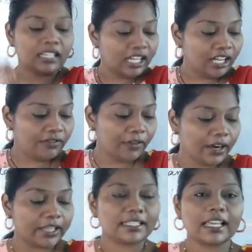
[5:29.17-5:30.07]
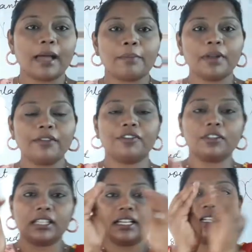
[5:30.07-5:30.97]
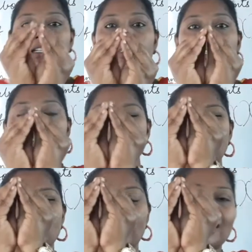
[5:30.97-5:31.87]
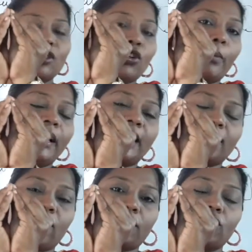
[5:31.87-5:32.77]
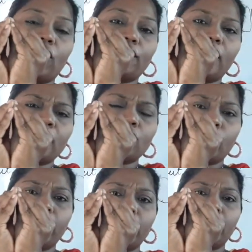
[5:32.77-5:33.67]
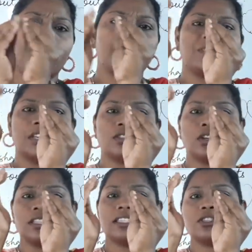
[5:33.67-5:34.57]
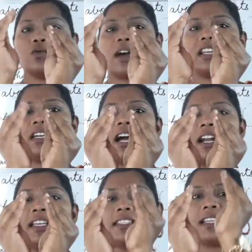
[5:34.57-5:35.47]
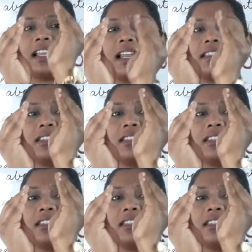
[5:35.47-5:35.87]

If for example, if you think this is the stomata, structure of the stomata. So this is one guarding cell and